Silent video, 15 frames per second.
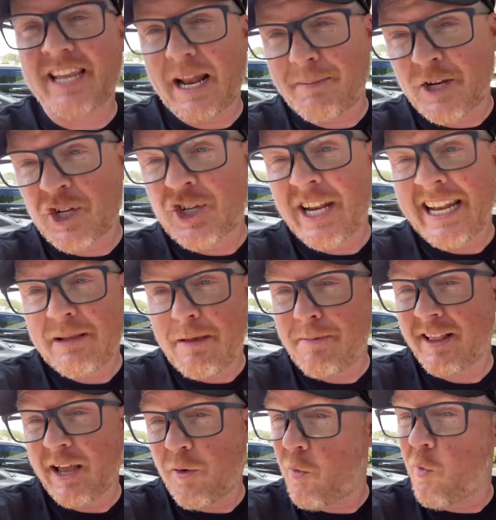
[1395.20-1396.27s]
kind of been cheating maybe
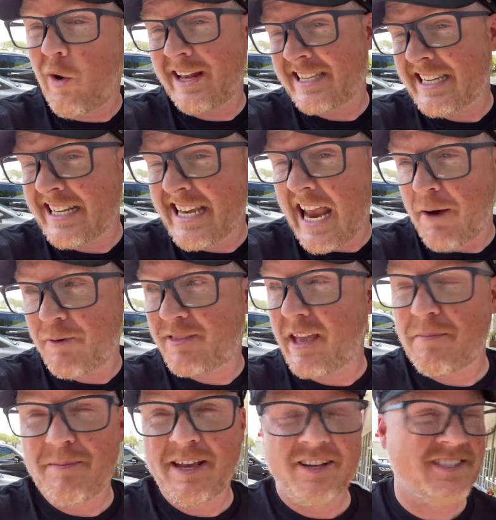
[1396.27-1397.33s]
like once a day with
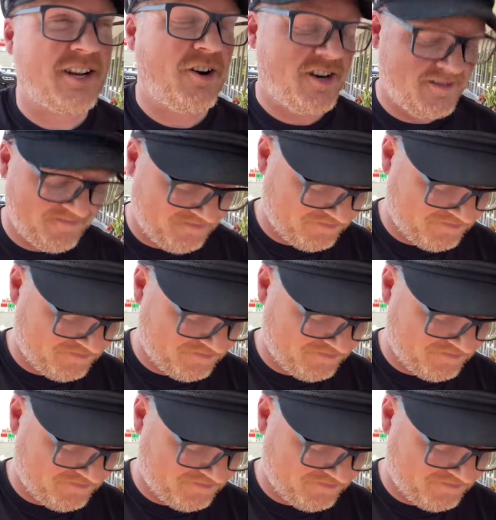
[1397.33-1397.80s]
like meals that aren't